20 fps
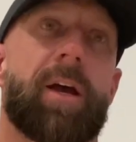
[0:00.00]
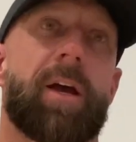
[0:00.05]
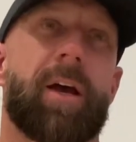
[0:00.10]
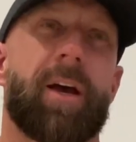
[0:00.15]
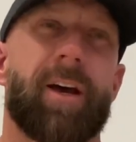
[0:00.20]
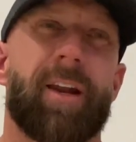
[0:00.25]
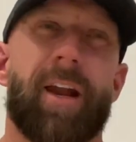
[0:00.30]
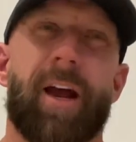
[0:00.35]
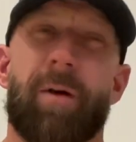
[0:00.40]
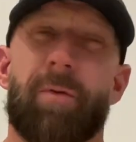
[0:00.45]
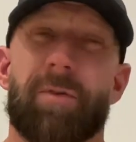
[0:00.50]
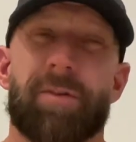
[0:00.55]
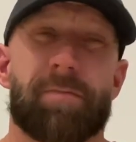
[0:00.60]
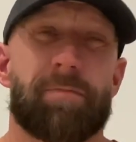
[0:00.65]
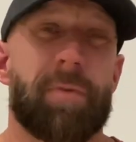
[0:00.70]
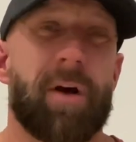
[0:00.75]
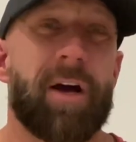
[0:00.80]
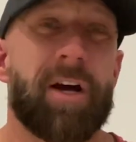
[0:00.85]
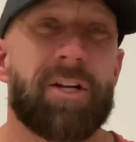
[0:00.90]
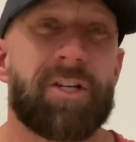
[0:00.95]
and I was
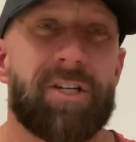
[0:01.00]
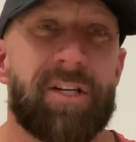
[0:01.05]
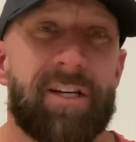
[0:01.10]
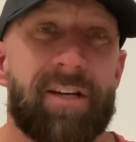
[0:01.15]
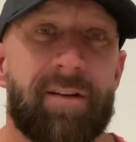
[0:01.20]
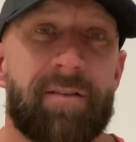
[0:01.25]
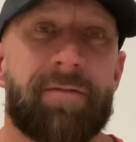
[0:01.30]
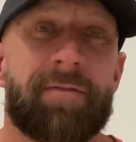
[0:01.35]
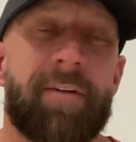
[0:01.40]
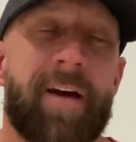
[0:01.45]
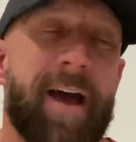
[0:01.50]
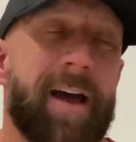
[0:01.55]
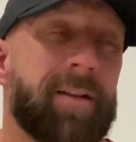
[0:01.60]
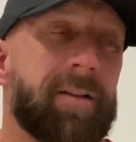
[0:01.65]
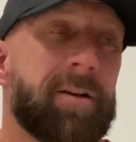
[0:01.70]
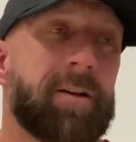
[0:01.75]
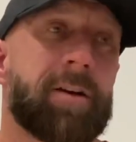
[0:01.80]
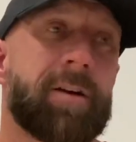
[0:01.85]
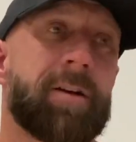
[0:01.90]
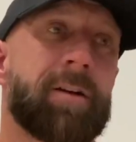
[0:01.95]
pudgy and fat
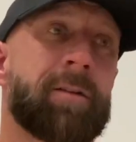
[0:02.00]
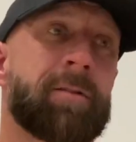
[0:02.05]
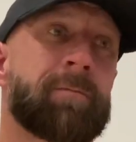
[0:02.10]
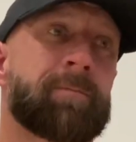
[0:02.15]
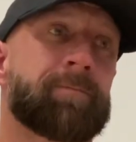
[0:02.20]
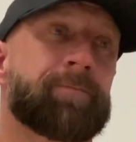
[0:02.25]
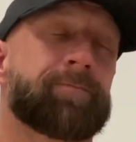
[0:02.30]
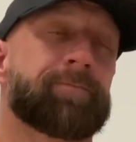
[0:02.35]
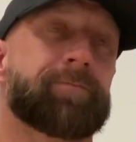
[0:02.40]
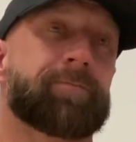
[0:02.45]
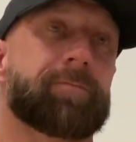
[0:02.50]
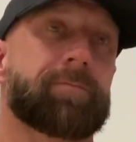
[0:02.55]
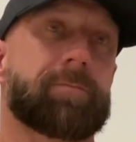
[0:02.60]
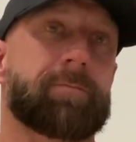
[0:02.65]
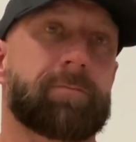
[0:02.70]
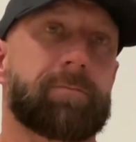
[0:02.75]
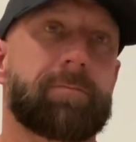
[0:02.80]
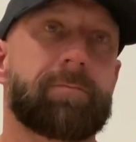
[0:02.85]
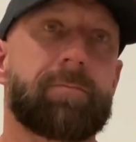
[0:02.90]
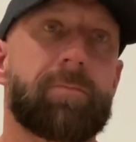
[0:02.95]
looking.
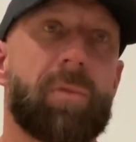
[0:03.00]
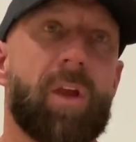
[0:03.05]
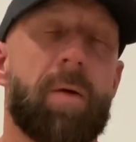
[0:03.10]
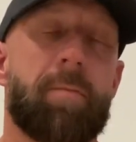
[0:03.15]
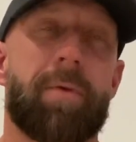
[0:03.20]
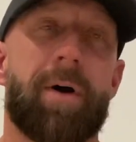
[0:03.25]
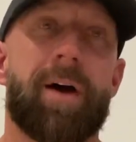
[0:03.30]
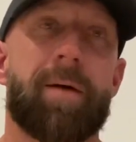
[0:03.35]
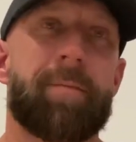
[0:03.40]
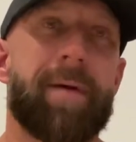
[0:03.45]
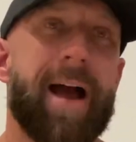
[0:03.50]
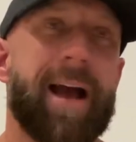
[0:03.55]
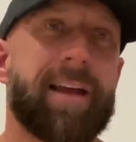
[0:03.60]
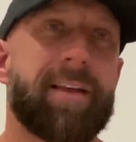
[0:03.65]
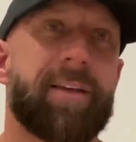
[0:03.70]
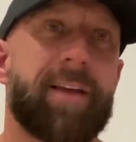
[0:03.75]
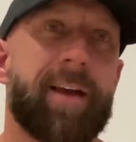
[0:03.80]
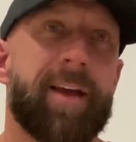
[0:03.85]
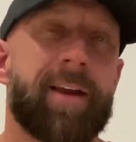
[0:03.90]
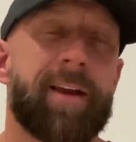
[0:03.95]
But back
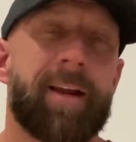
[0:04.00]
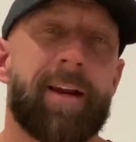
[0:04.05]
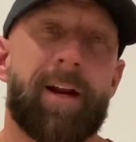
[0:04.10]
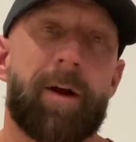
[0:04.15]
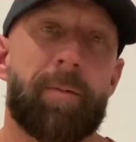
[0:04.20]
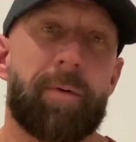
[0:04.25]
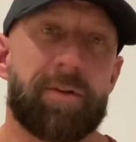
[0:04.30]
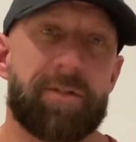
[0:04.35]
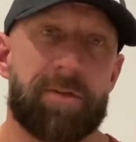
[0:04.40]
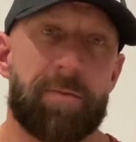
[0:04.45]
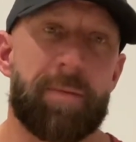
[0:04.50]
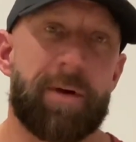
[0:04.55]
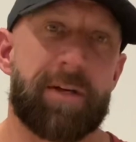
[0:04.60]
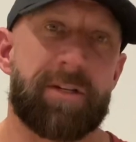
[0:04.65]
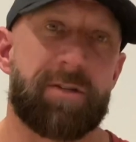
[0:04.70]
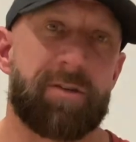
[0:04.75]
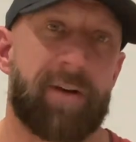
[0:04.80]
then, and I'll post a picture